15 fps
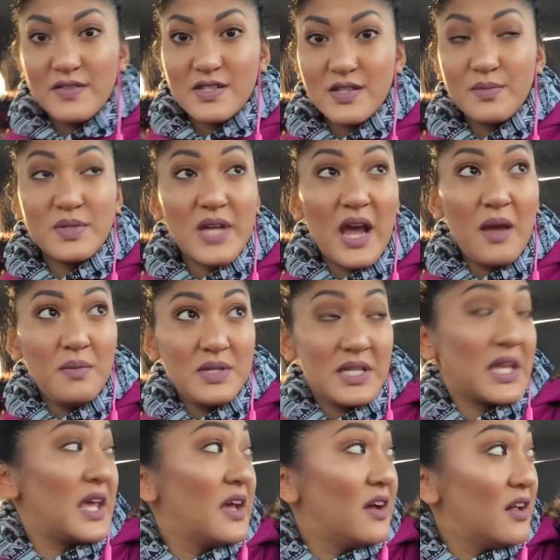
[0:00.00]
some time to
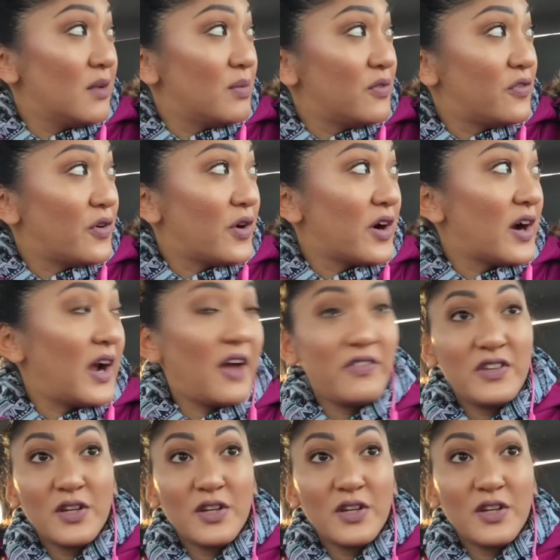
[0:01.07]
kill before I have